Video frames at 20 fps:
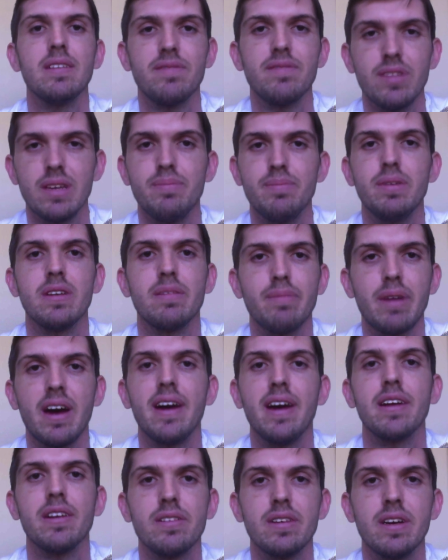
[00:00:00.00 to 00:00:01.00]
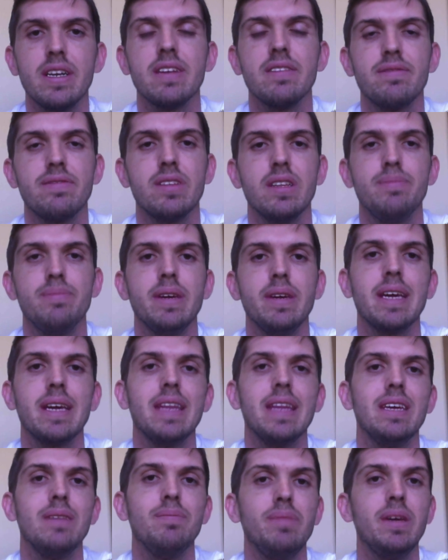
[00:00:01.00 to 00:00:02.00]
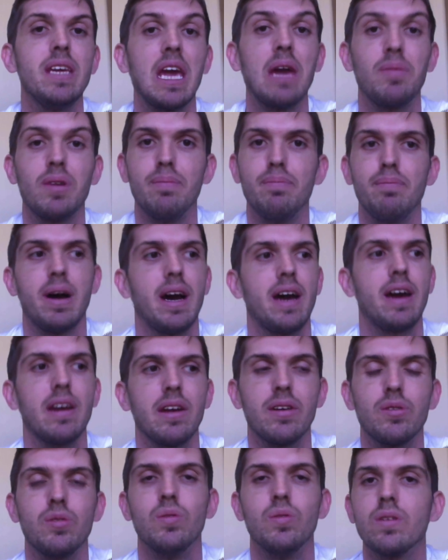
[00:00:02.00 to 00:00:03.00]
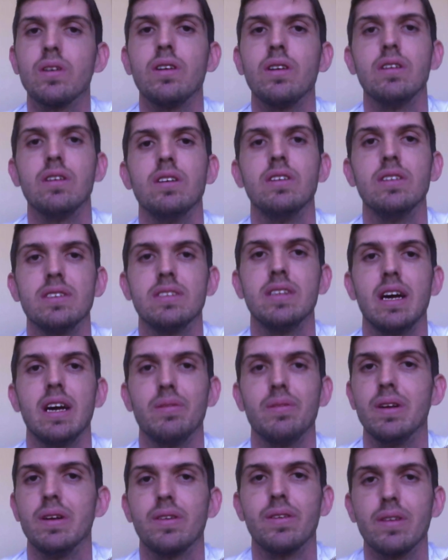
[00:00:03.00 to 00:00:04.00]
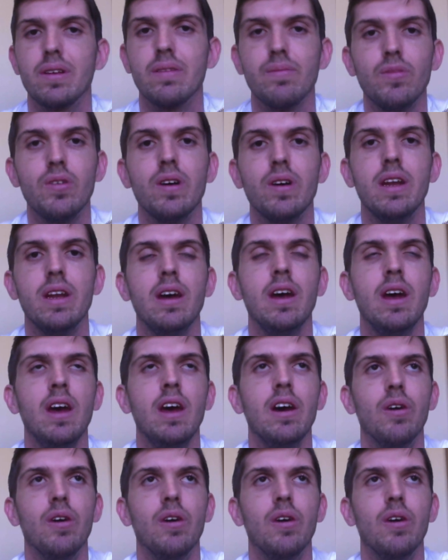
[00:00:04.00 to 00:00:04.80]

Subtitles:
flipping, buying, grading, flipping, and then being able to buy cool cards that I really, really want,